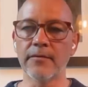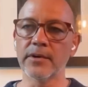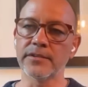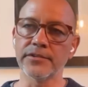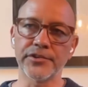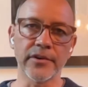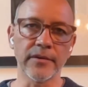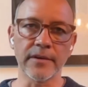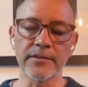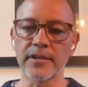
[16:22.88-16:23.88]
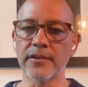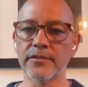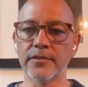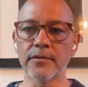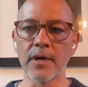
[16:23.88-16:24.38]
I wasn't sure what I was going to
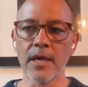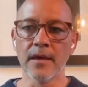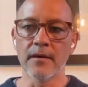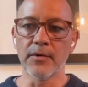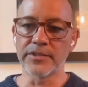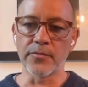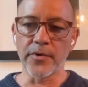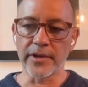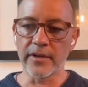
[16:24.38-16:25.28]
do. wasn't